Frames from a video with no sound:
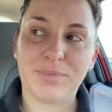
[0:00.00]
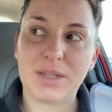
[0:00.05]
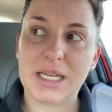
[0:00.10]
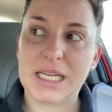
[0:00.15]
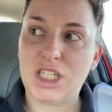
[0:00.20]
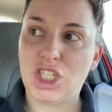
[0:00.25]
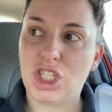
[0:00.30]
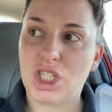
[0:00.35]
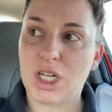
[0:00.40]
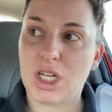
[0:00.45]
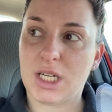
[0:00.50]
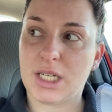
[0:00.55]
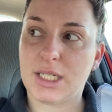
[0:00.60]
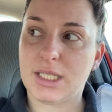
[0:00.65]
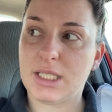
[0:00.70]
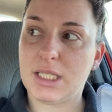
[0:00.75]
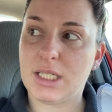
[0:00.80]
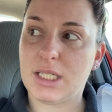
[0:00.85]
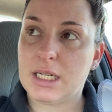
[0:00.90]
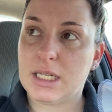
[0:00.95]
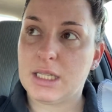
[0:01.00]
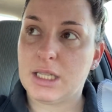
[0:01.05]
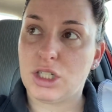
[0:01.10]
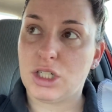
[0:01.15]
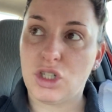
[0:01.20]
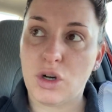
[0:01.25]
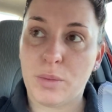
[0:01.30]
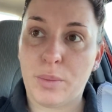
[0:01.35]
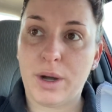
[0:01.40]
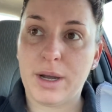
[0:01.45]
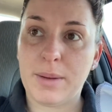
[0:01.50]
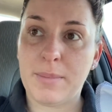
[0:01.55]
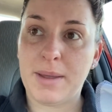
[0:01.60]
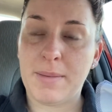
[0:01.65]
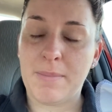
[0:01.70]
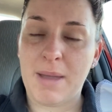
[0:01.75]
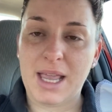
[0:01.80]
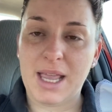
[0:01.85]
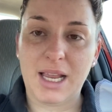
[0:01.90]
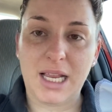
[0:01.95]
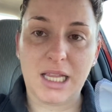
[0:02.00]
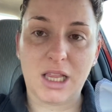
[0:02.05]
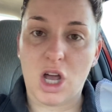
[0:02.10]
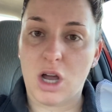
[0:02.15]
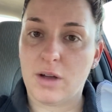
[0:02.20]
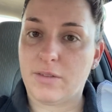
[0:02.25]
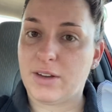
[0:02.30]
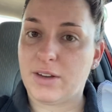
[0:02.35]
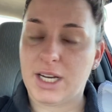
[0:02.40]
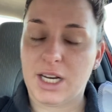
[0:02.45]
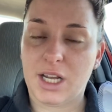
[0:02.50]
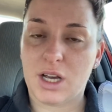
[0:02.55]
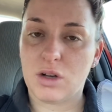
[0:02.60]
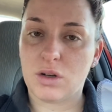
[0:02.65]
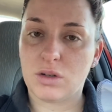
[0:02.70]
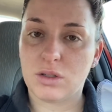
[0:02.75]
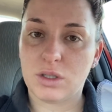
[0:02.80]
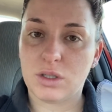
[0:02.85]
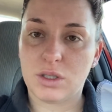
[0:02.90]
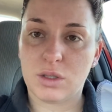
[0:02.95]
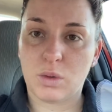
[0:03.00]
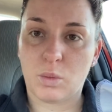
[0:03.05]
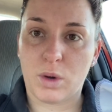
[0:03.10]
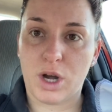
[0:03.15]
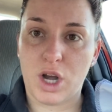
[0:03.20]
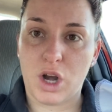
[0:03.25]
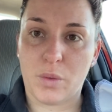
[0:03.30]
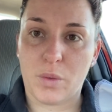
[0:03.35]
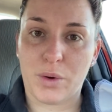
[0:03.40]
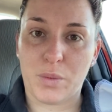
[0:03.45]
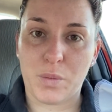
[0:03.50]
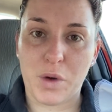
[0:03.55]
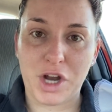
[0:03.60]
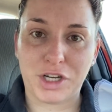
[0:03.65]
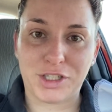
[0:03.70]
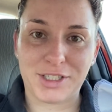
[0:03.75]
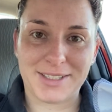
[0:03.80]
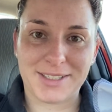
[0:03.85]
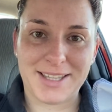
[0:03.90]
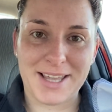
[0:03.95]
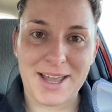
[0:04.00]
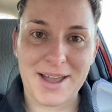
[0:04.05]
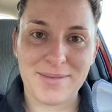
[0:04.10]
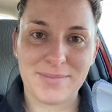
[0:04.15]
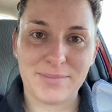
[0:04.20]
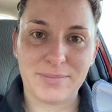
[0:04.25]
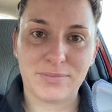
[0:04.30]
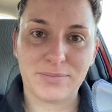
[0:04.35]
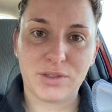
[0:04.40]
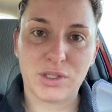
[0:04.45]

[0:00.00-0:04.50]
It's just, there's no point in me making long videos when no one watches them.